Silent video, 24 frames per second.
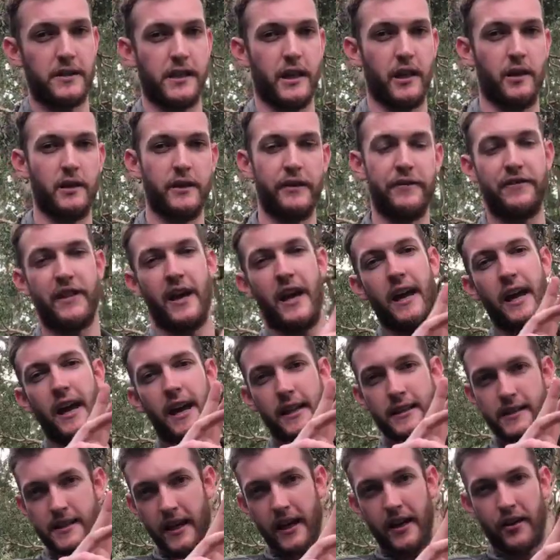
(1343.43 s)
They'll lift their
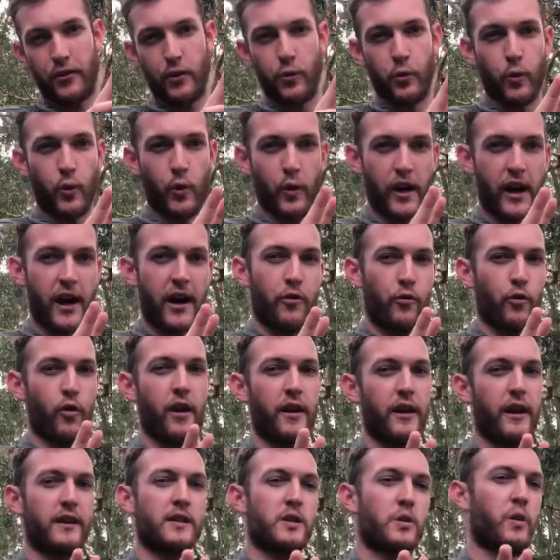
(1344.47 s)
heads out of the water right
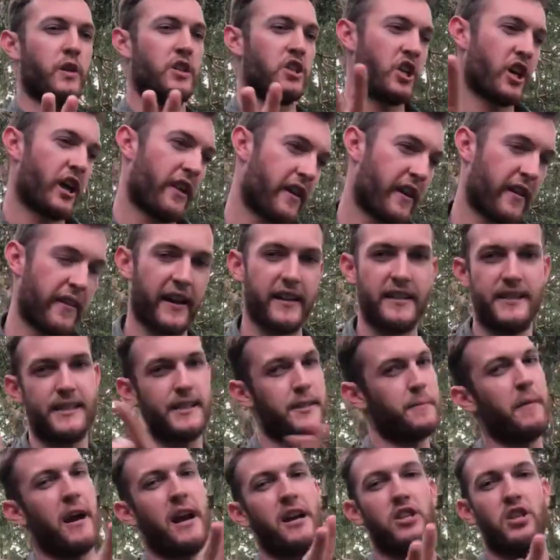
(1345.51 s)
next to each other. They
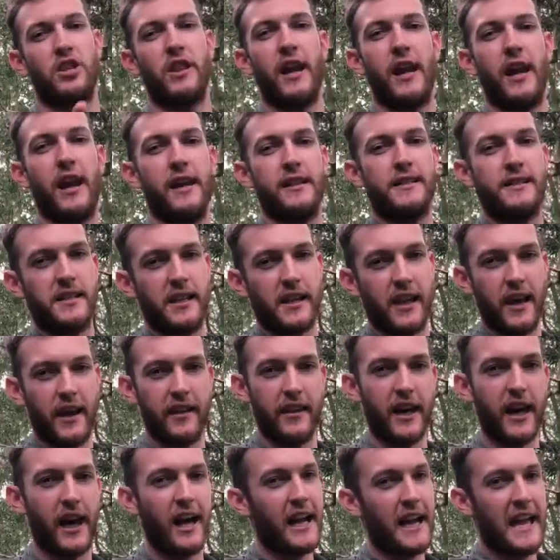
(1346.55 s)
smash their heads together.